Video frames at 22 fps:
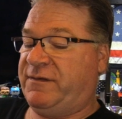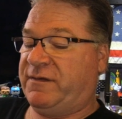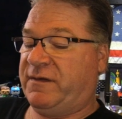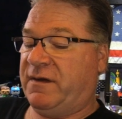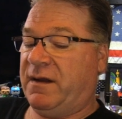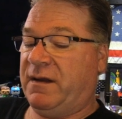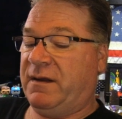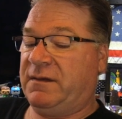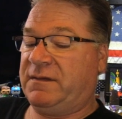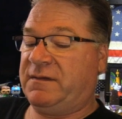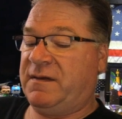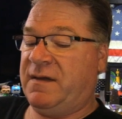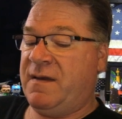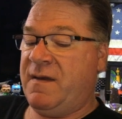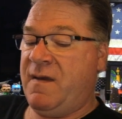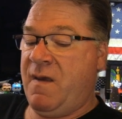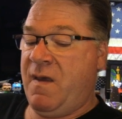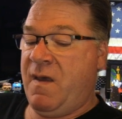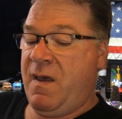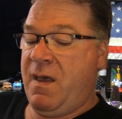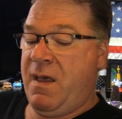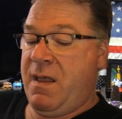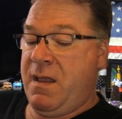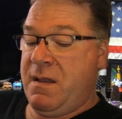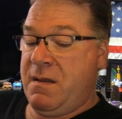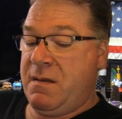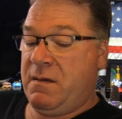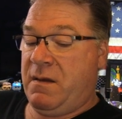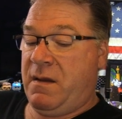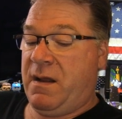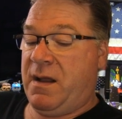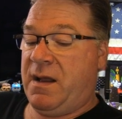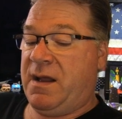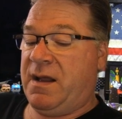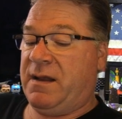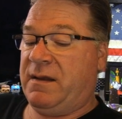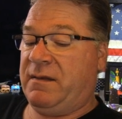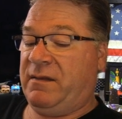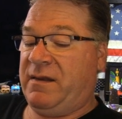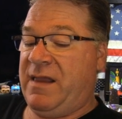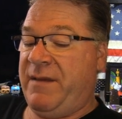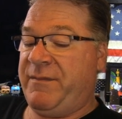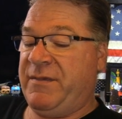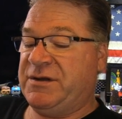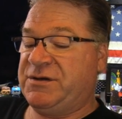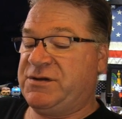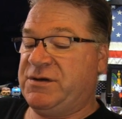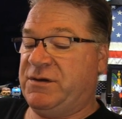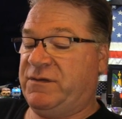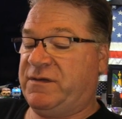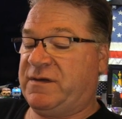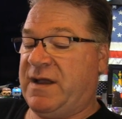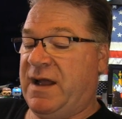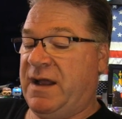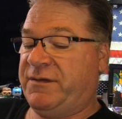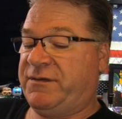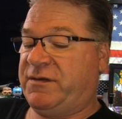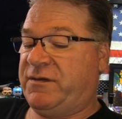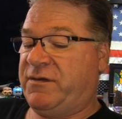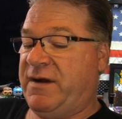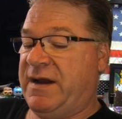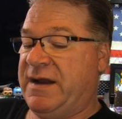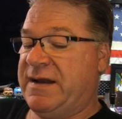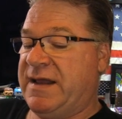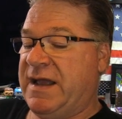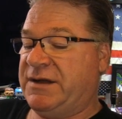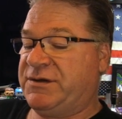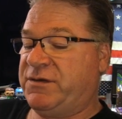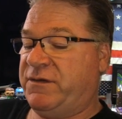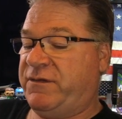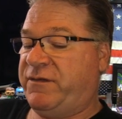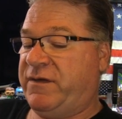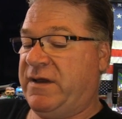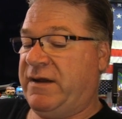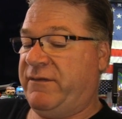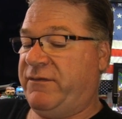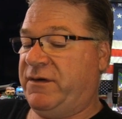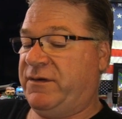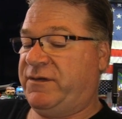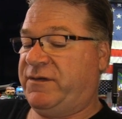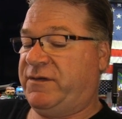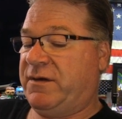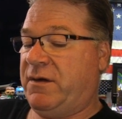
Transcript: salt, uh, lemon juice concentrate, natural flavors,